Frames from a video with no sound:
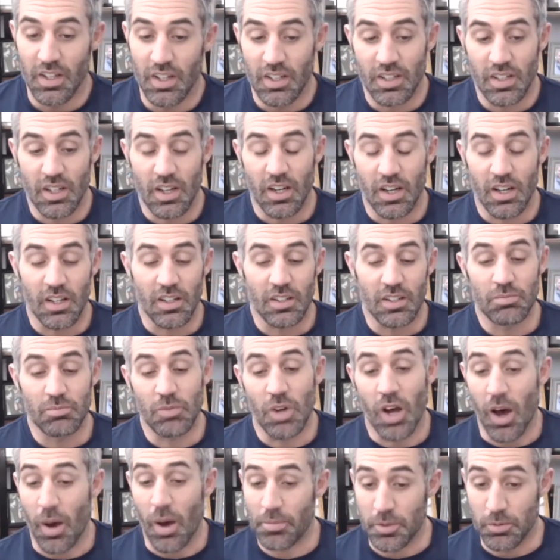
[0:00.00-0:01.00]
uh,
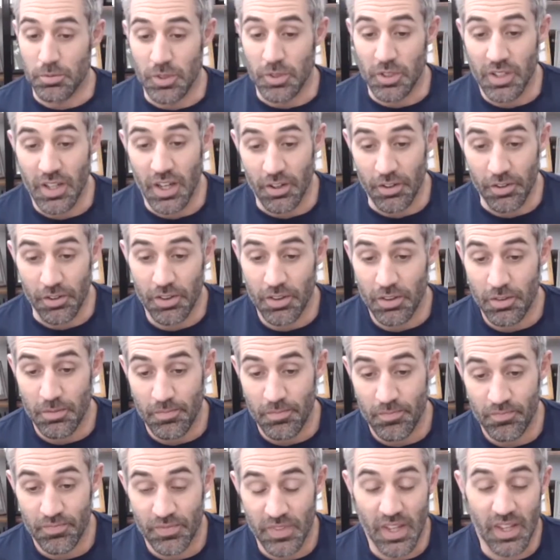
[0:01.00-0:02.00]
optimal health?
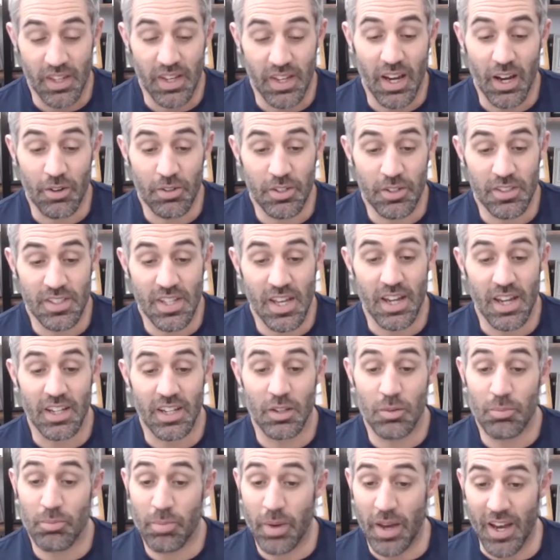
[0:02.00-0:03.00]
And how does that
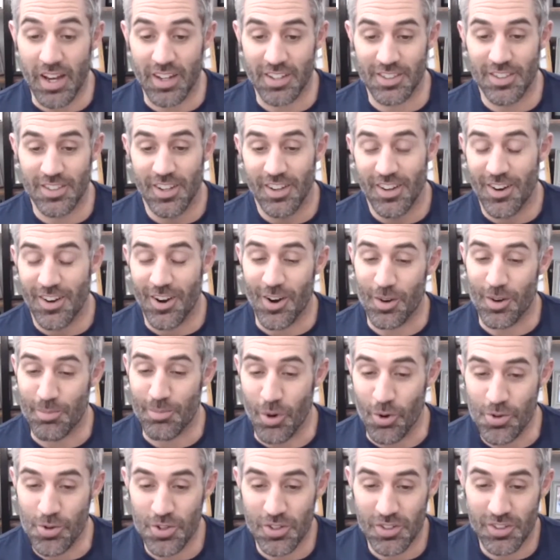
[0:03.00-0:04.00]
impact our
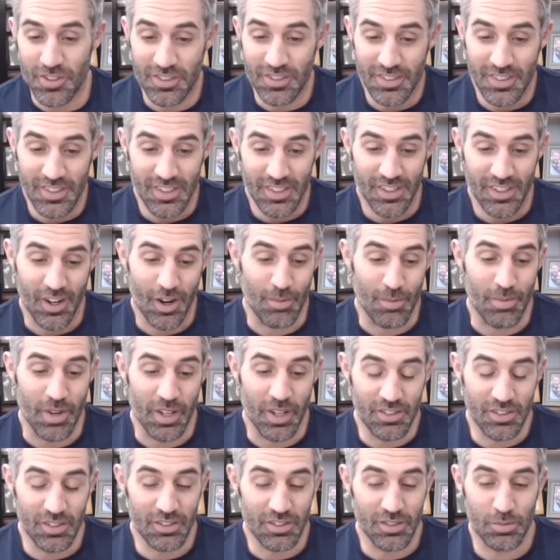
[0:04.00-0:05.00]
emotional, our
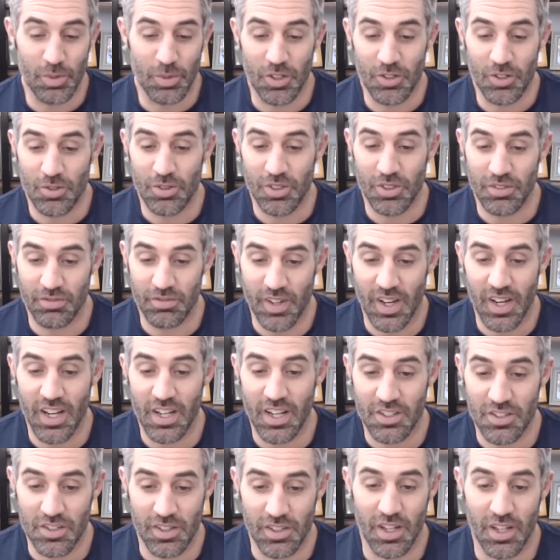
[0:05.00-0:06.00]
mental, spiritual, and
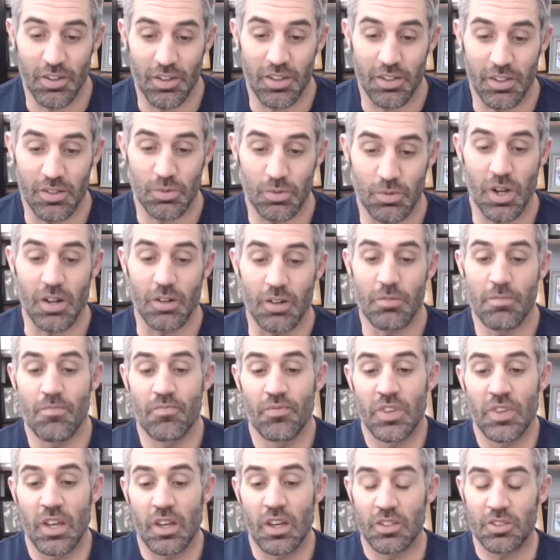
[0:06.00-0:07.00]
financial health as well?
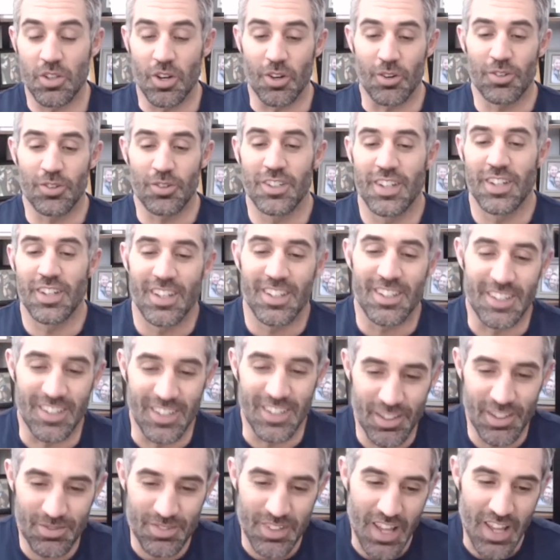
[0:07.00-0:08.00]
So the
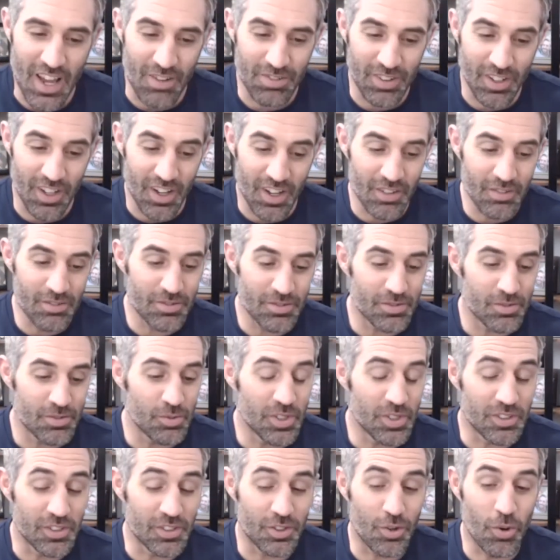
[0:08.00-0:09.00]
Lift, Laugh, Love
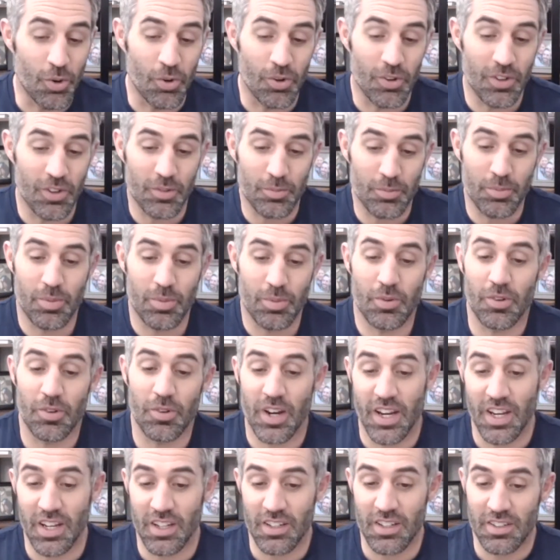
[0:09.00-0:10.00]
will
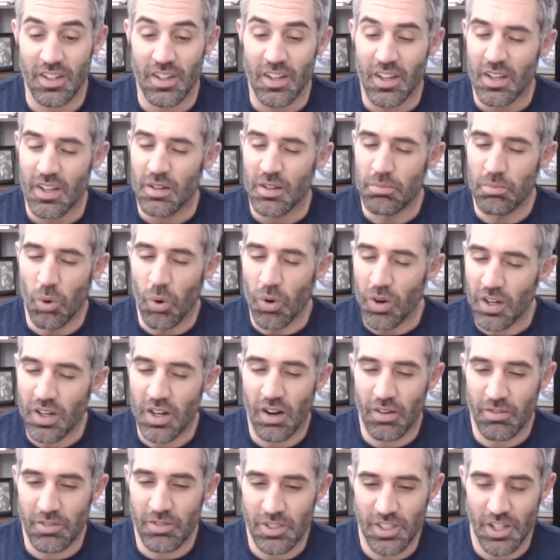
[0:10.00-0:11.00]
incorporate more
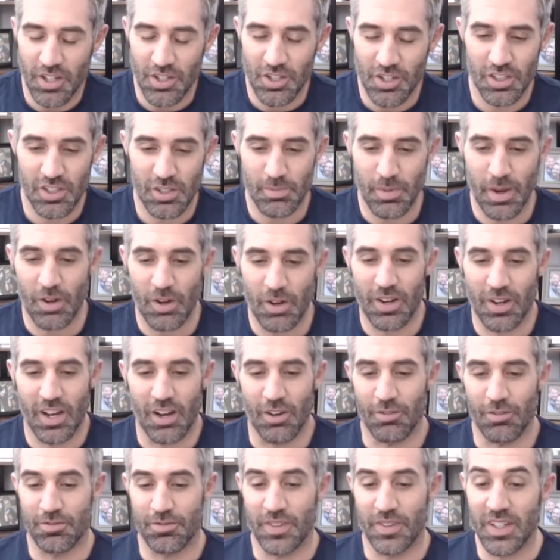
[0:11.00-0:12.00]
conversations about how
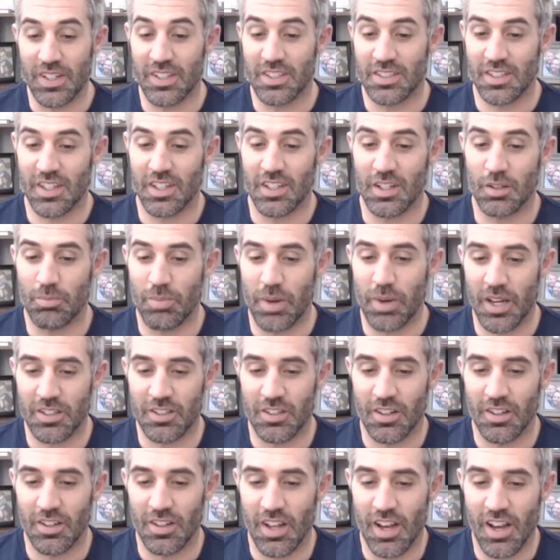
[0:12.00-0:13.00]
fitness can impact
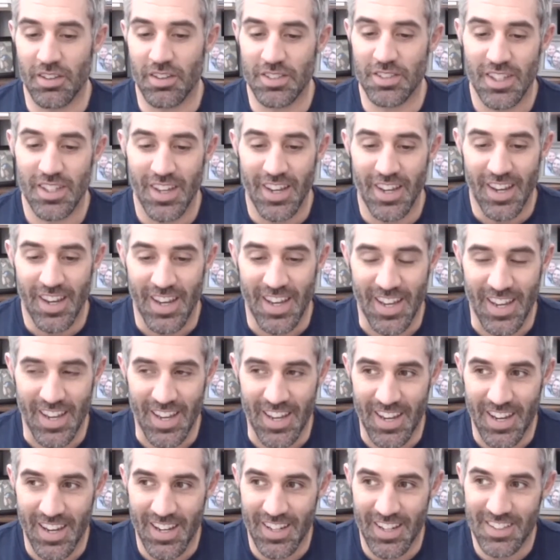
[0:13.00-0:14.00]
our lives
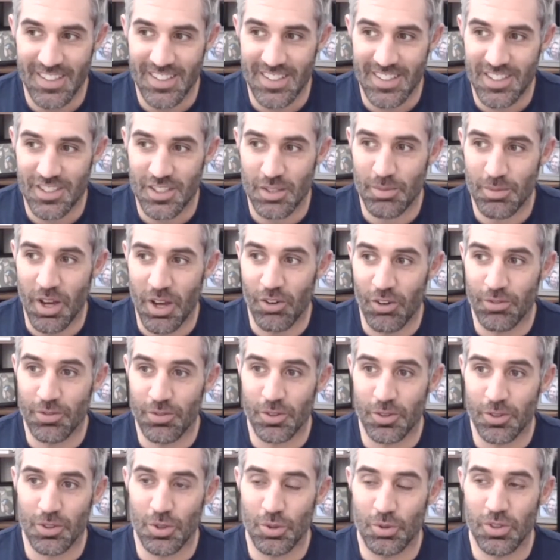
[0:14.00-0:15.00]
and some helpful
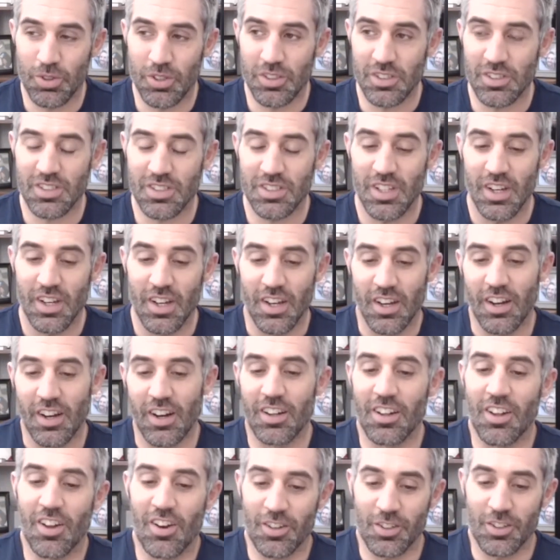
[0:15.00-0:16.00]
tools
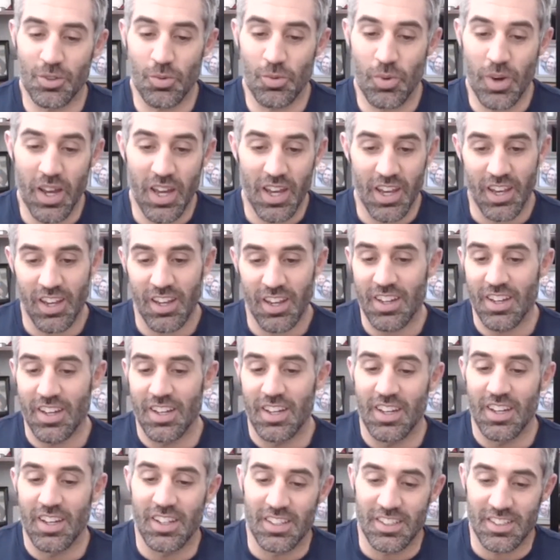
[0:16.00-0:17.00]
along the way
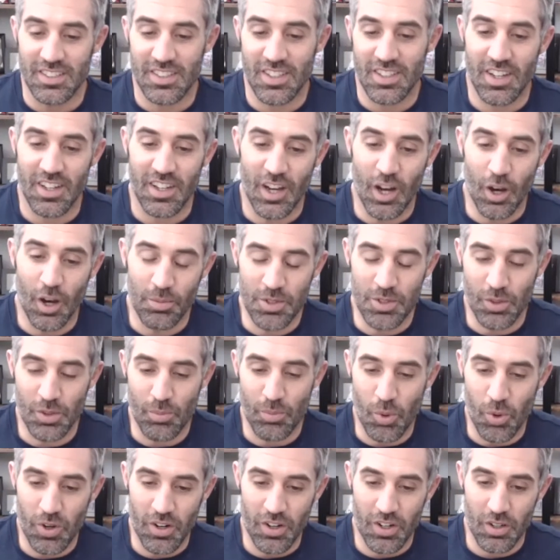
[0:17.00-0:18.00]
to help
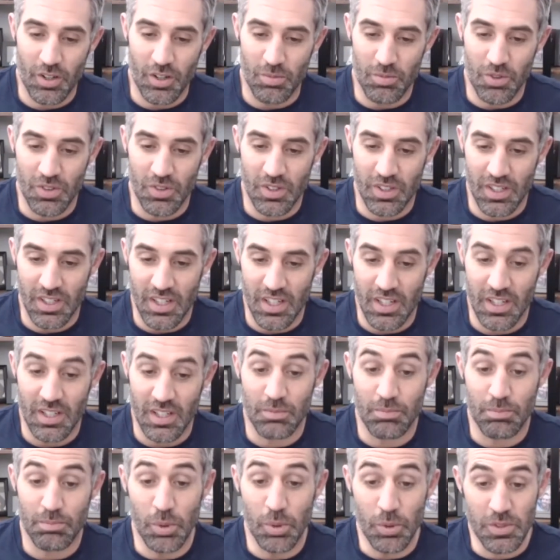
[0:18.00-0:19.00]
support our community in
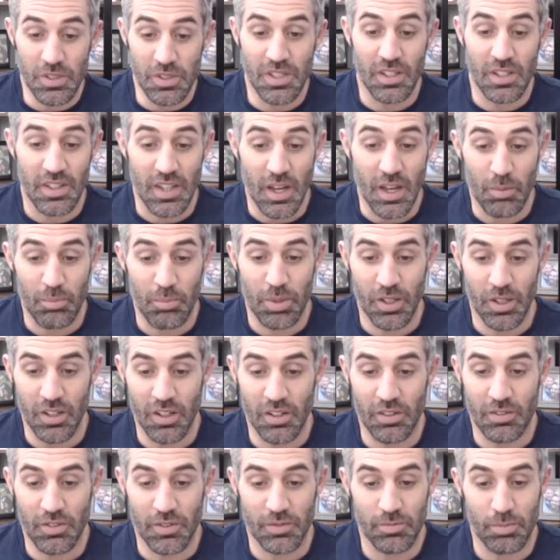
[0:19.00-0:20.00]
boosting that
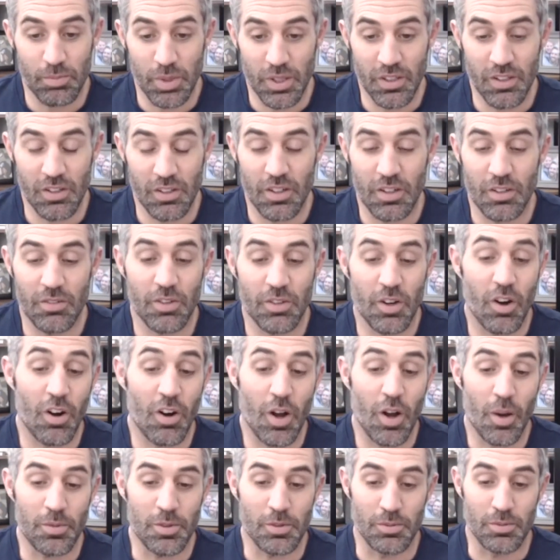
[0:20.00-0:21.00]
pillar pillar of our
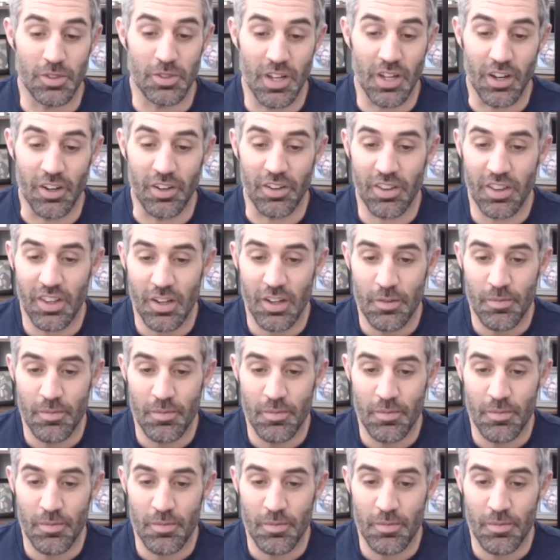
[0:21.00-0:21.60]
optimal health.